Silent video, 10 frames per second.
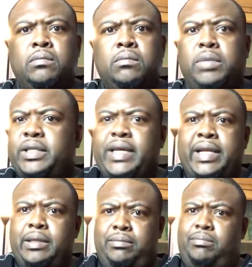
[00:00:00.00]
But
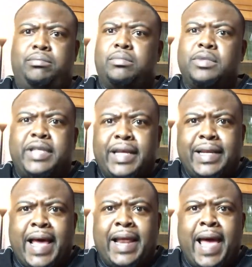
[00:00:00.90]
didn't
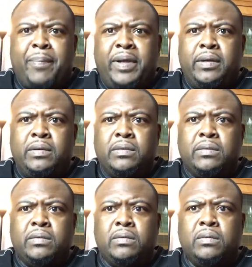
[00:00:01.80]
that happen?
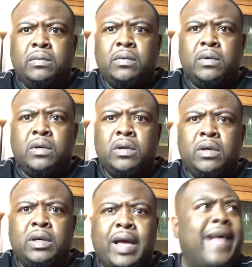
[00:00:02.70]

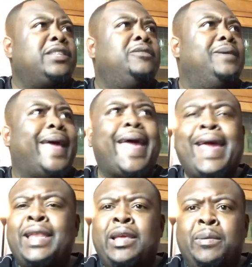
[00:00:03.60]
Hasn't
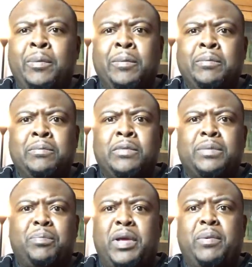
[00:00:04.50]
Haiti
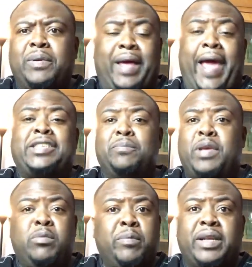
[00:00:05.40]
people, the Haitian
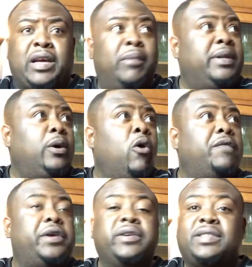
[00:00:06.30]
people, been coming over
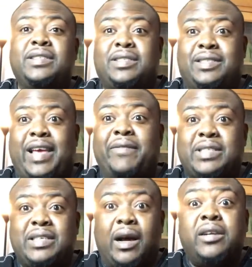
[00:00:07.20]
here since the
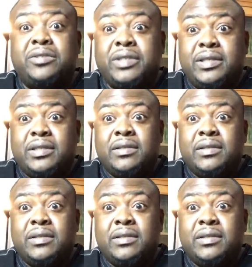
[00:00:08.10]
1700s?